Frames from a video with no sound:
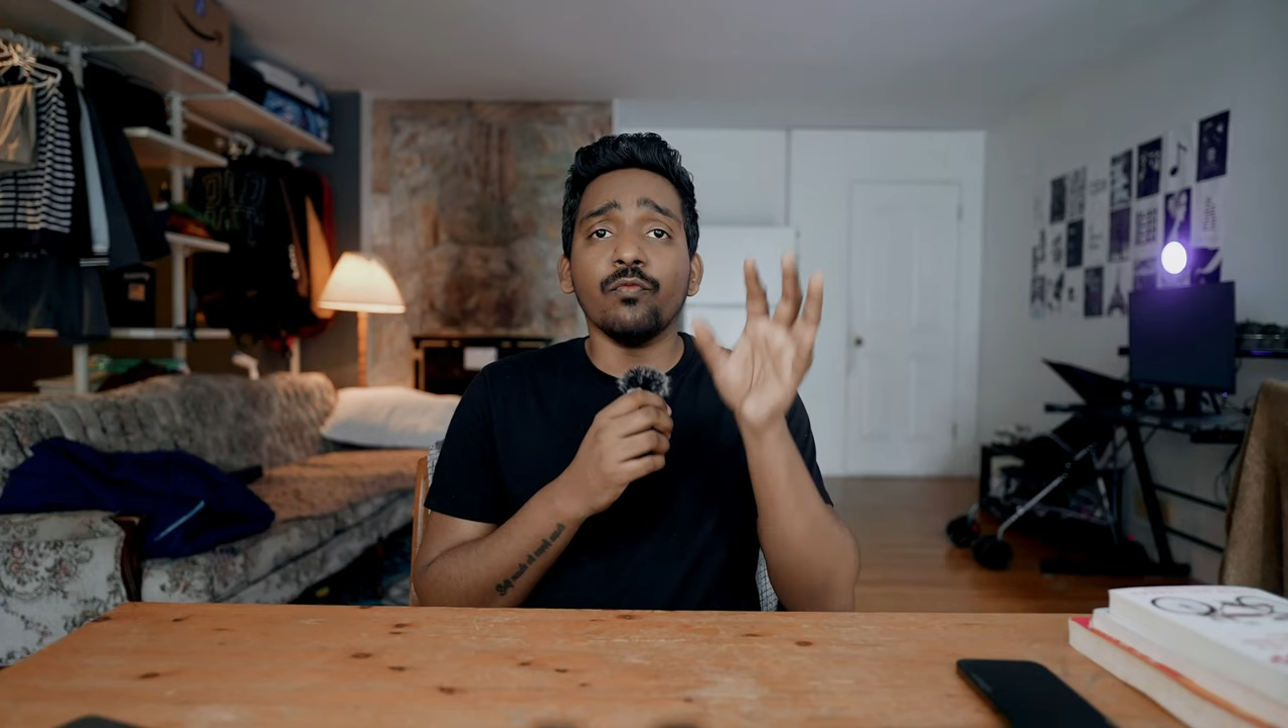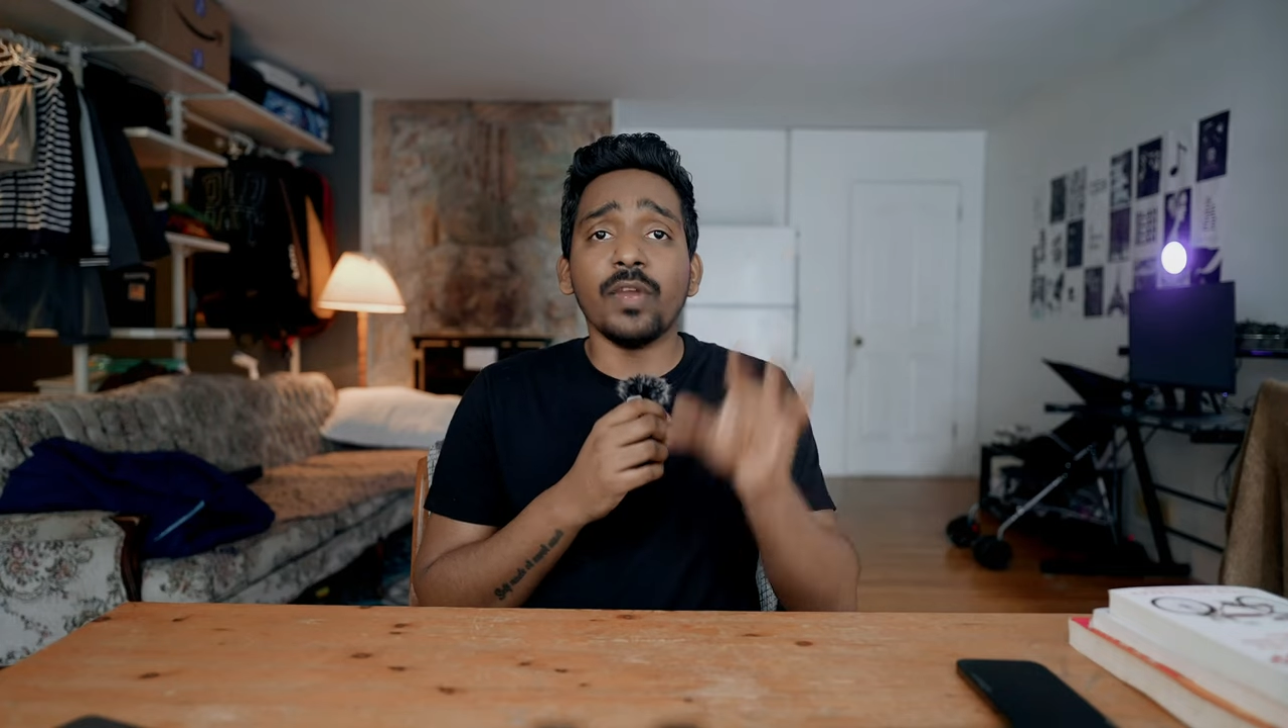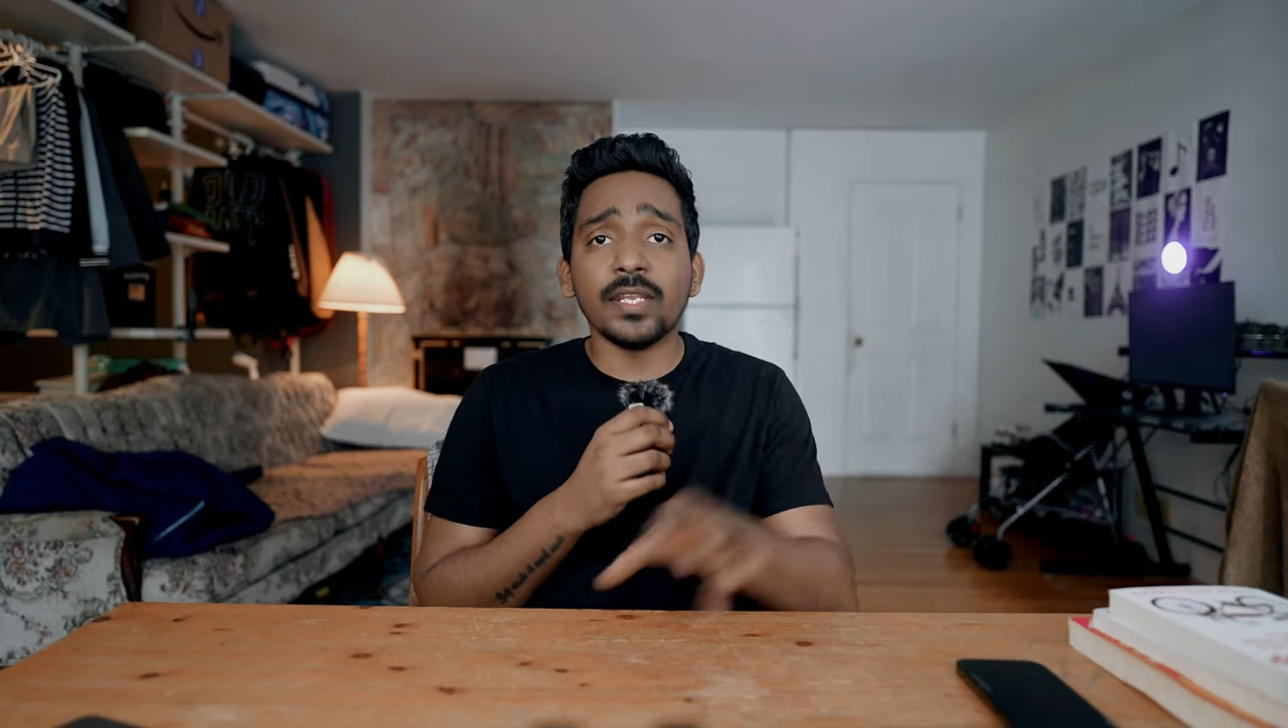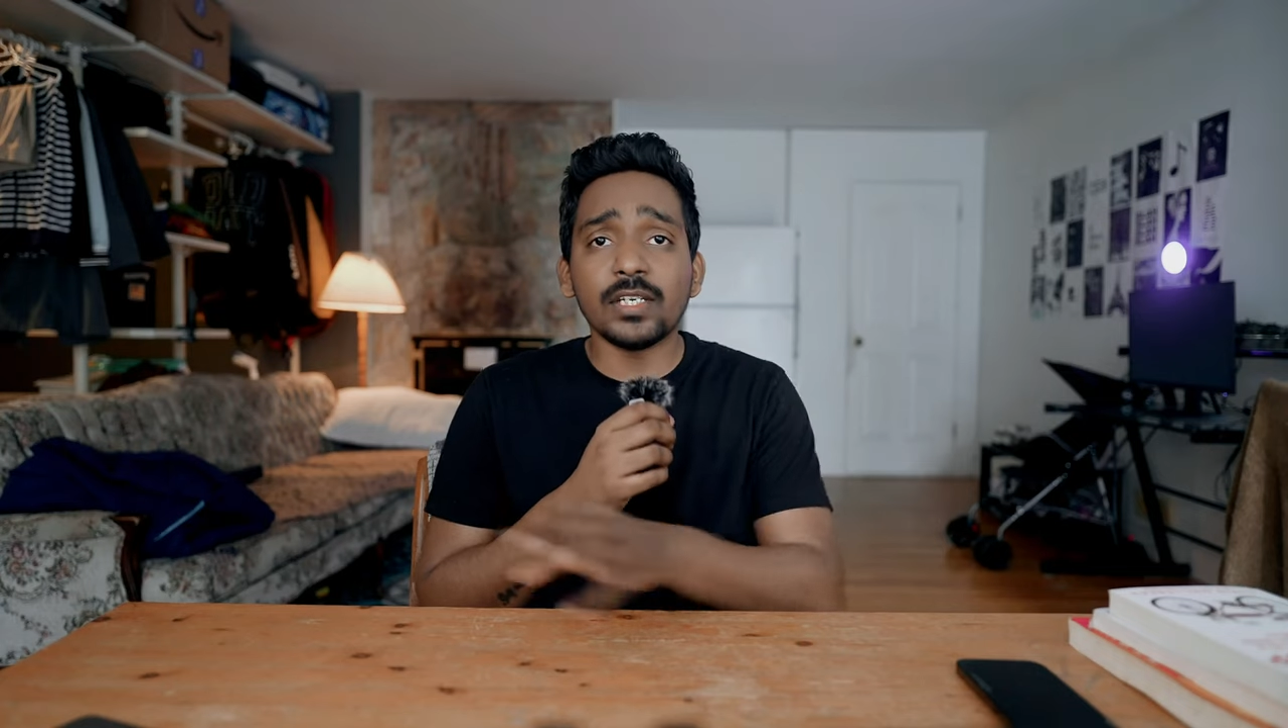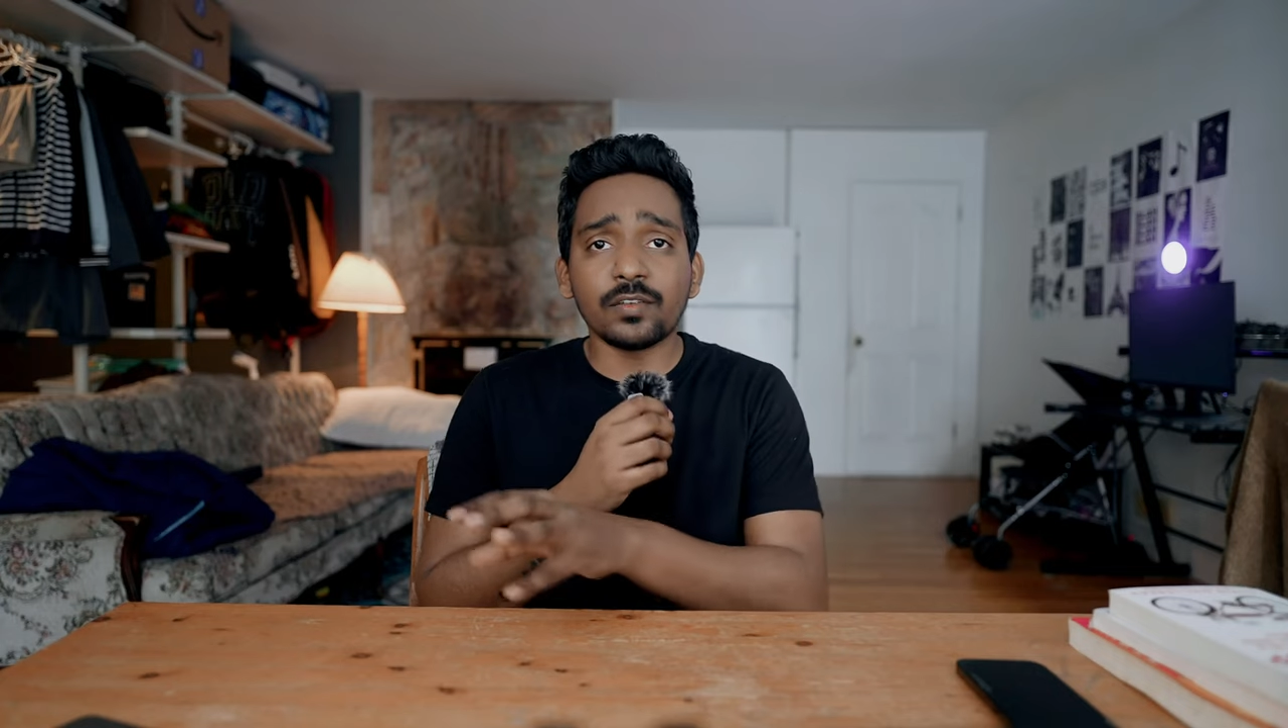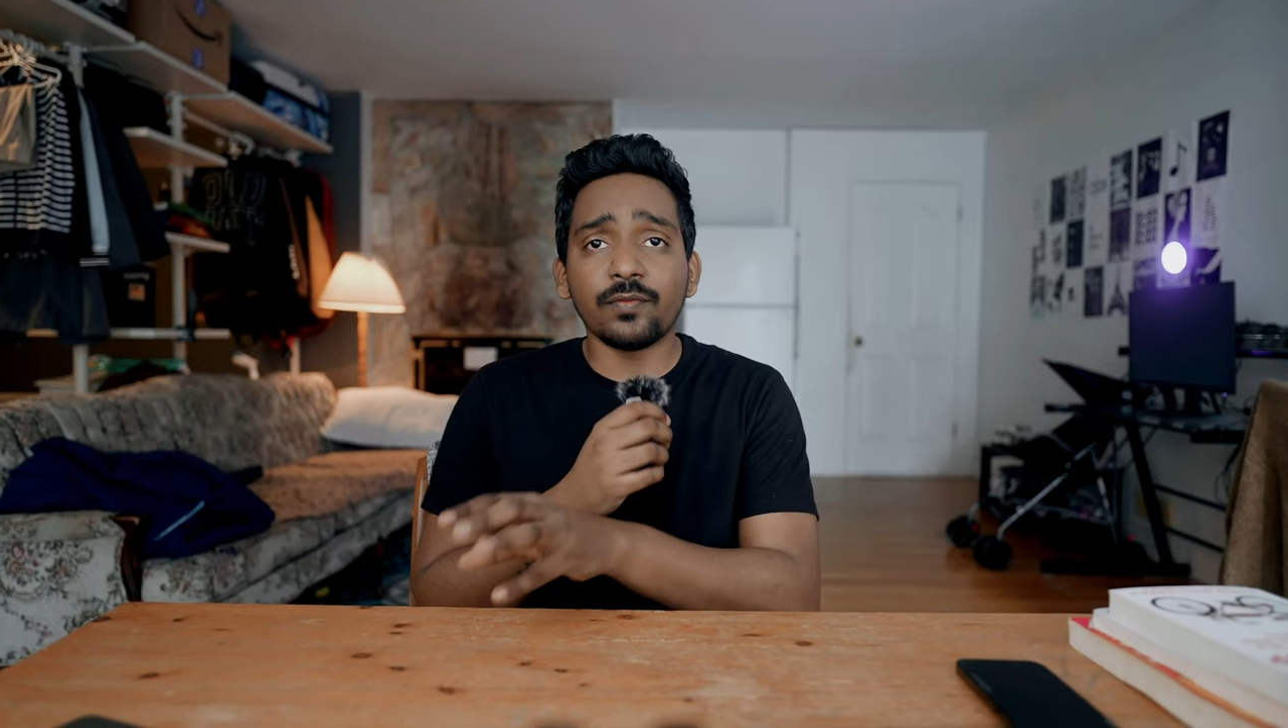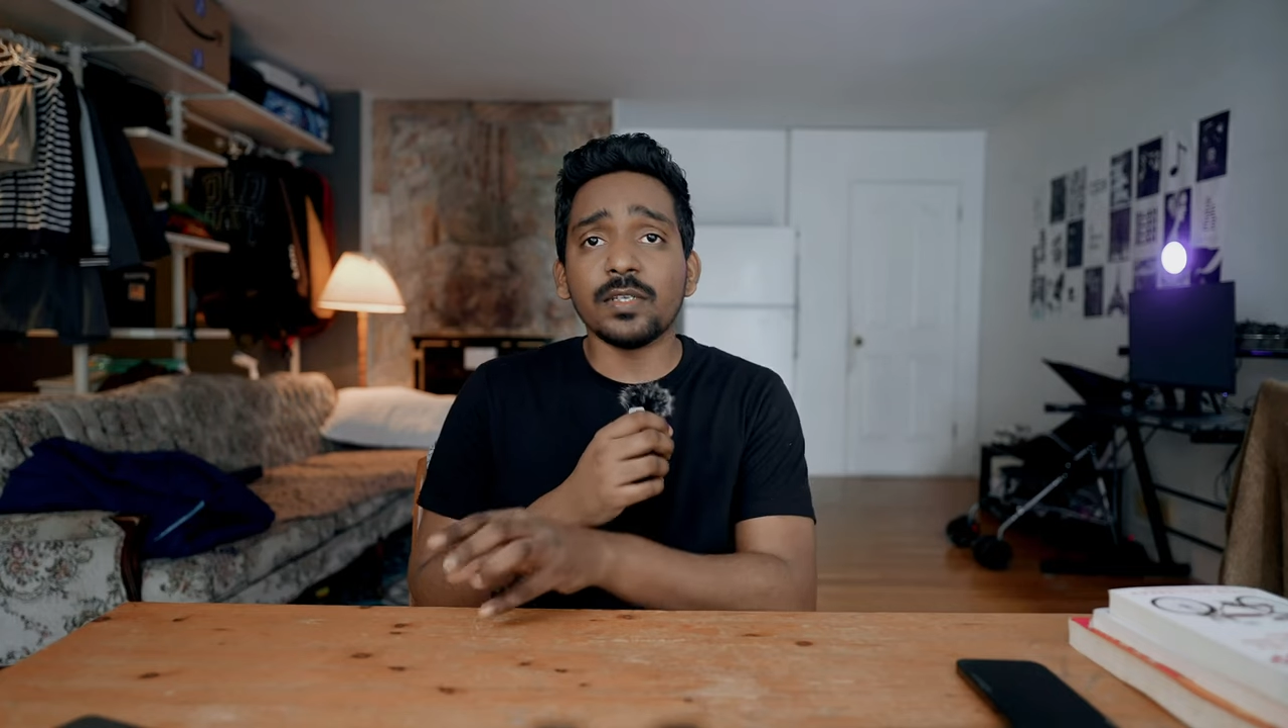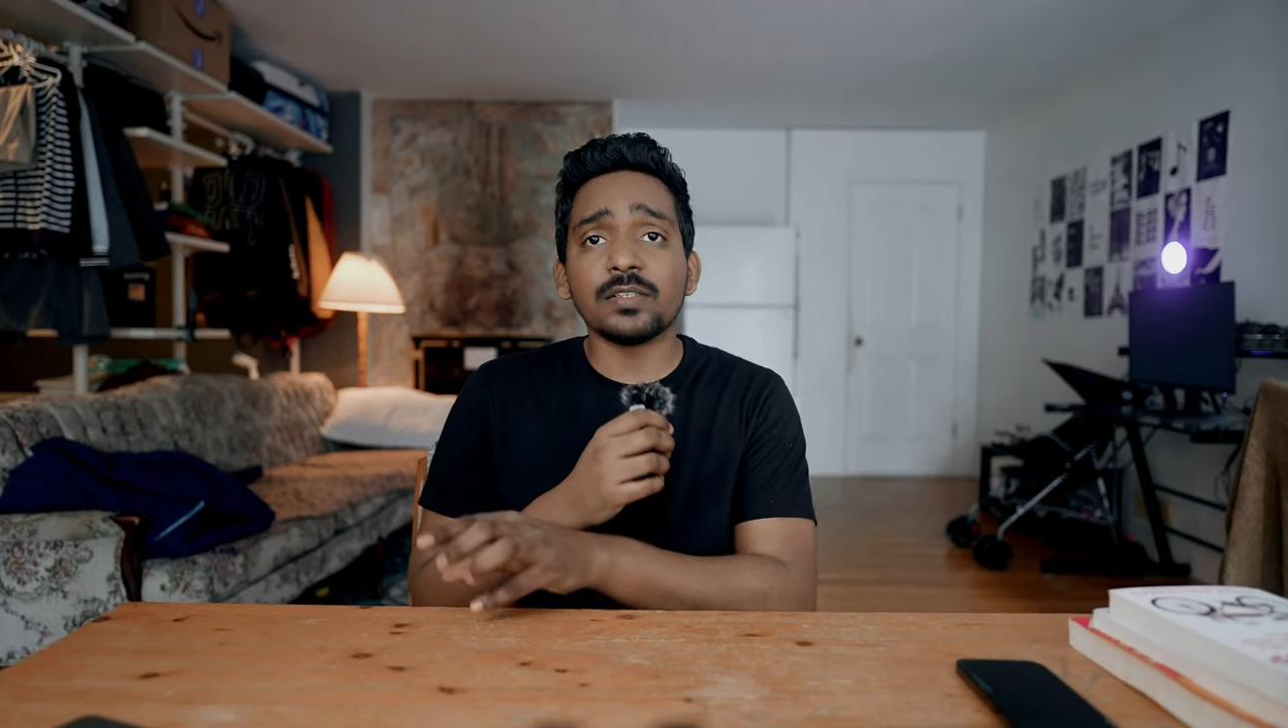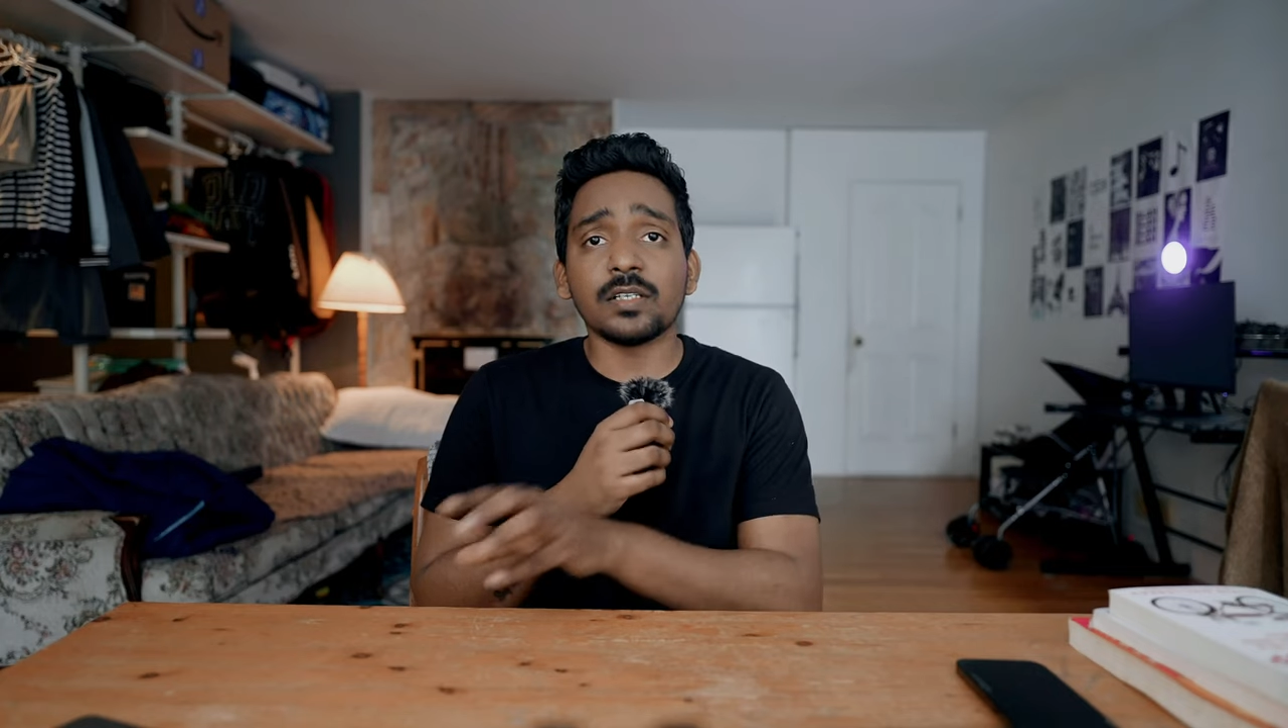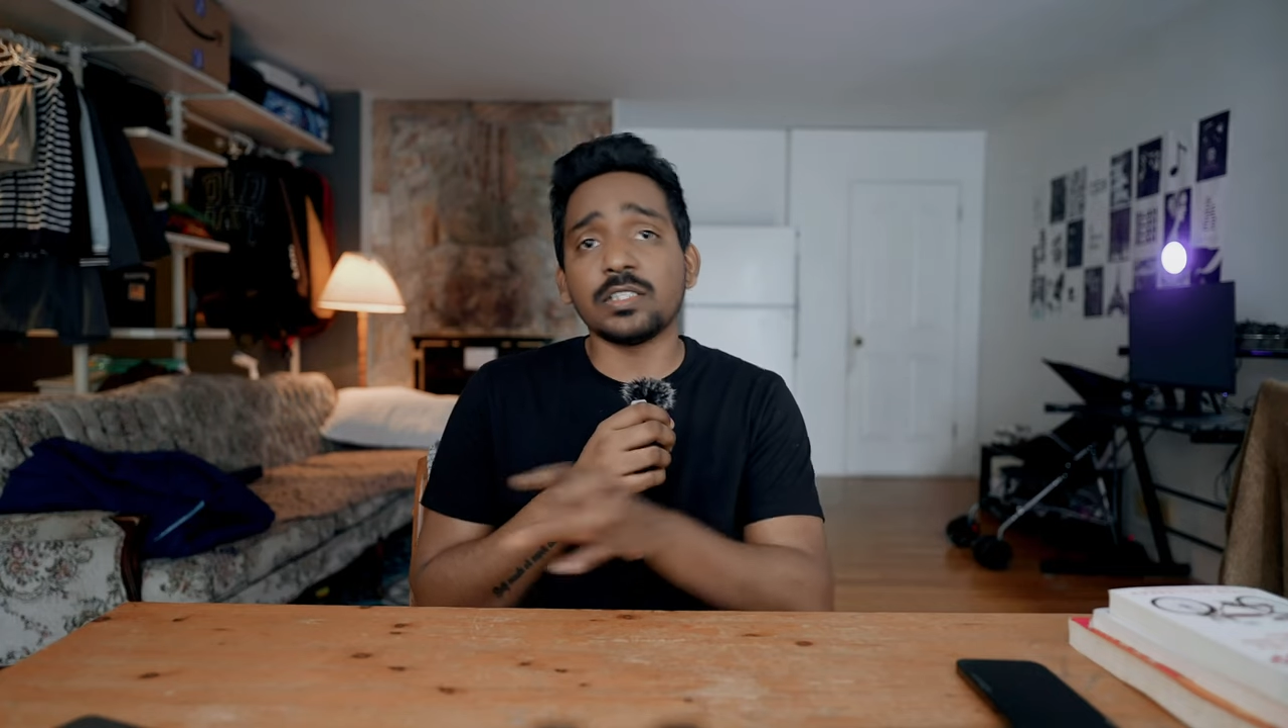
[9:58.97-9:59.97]
various
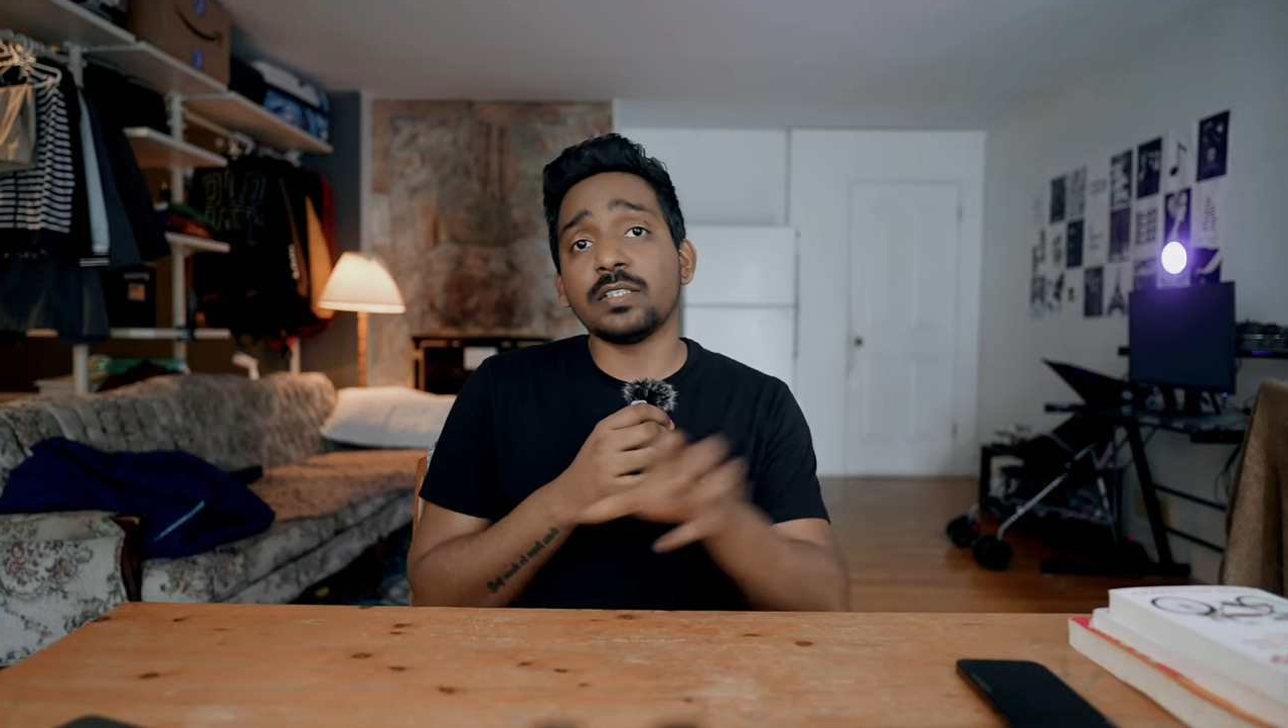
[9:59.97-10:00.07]
fees such